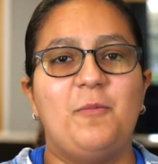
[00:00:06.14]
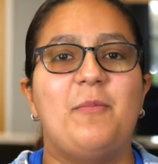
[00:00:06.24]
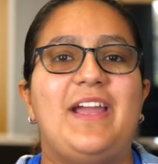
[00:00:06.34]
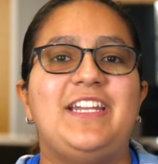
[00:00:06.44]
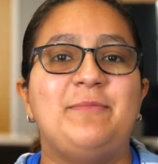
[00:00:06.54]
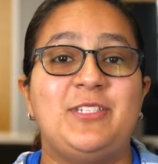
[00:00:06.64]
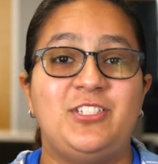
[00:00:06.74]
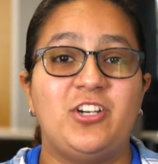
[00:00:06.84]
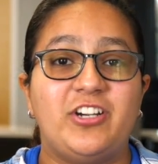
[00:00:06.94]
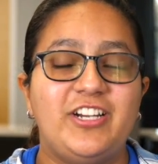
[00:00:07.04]
My name is
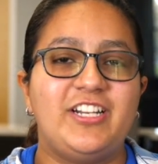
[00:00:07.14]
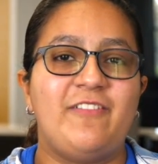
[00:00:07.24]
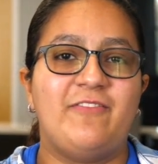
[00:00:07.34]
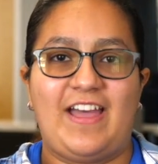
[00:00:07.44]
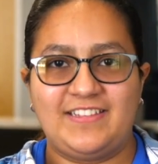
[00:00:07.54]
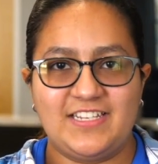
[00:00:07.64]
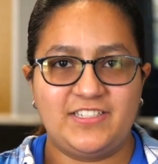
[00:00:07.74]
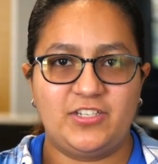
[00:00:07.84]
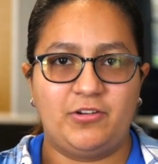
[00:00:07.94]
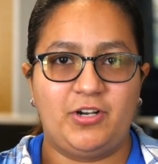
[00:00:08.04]
Jariana Vazquez
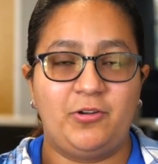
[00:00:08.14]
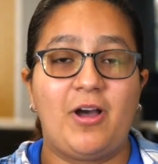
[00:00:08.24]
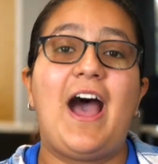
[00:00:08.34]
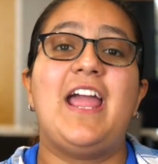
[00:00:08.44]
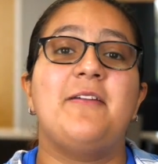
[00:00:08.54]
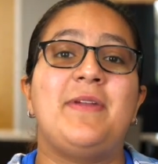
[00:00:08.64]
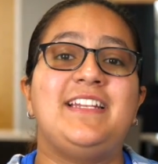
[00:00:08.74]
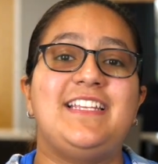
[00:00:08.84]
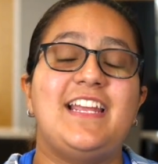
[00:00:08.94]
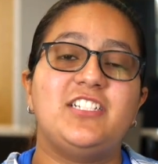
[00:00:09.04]
Soto. I am a
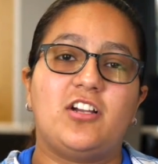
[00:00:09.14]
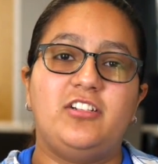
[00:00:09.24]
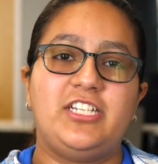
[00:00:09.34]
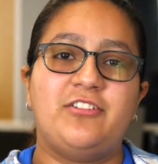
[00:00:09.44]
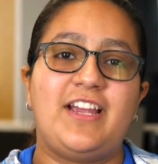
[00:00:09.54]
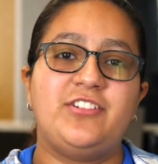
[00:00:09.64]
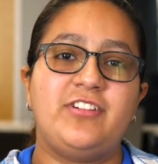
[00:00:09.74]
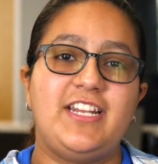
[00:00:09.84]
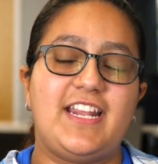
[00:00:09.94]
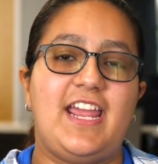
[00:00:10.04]
DH Conley
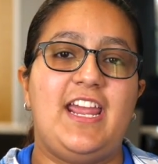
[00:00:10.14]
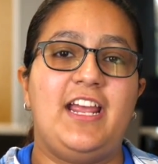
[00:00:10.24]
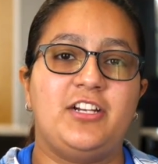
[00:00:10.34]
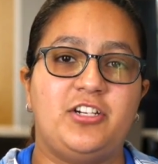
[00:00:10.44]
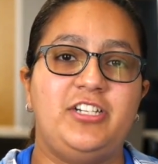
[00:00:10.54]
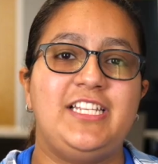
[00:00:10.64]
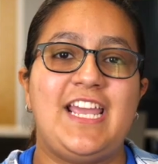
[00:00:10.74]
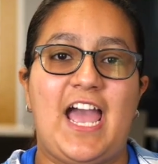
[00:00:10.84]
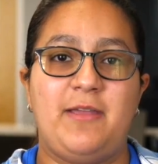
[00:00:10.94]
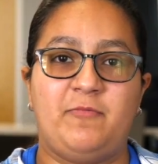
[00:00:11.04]
graduate and currently
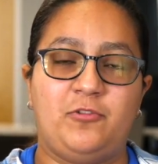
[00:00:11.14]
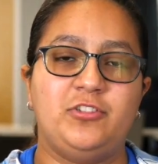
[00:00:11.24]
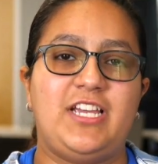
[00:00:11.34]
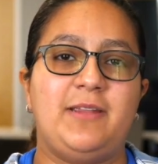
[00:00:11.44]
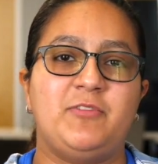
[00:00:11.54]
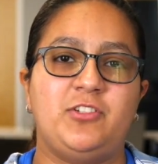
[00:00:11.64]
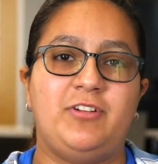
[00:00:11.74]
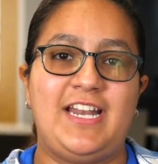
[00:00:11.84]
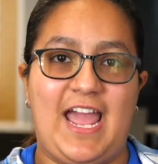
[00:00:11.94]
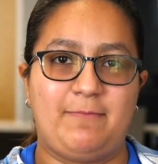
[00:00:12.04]
I am full-time
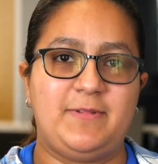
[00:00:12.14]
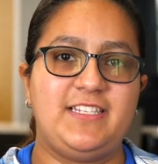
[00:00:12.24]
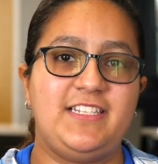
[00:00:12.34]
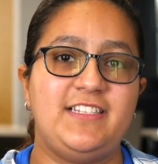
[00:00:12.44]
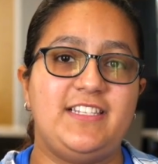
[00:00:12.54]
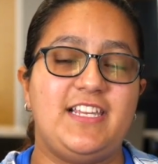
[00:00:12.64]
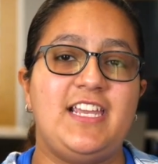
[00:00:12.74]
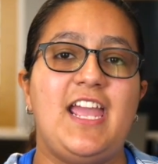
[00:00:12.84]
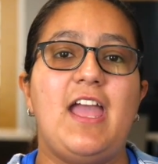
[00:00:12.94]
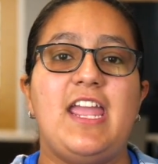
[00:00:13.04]
student at
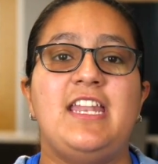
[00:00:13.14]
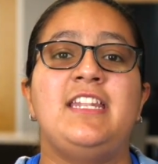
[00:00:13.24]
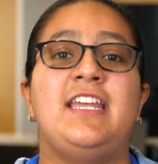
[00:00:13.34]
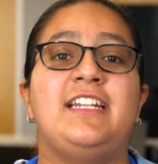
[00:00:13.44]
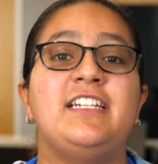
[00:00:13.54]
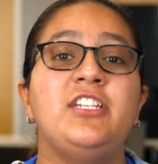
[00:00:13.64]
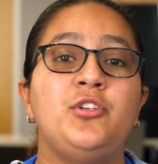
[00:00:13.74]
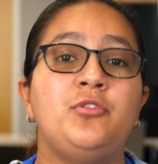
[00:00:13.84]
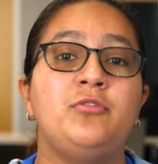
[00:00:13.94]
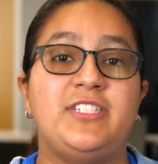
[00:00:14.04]
PCC in the
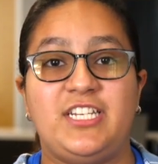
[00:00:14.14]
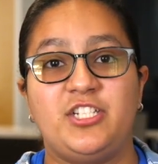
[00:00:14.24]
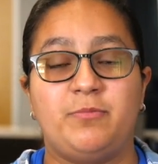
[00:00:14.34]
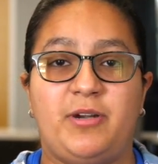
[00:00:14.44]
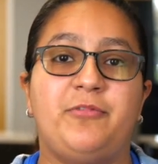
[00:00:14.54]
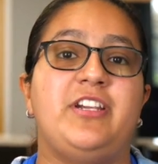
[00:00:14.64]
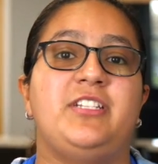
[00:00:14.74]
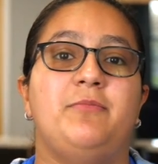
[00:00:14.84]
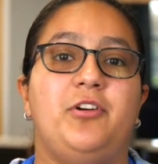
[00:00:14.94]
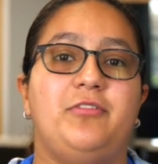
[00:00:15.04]
new teacher
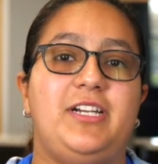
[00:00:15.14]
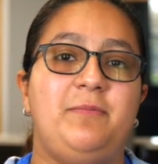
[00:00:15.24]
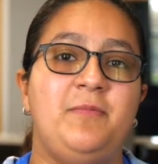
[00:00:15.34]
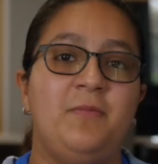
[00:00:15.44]
preparation program.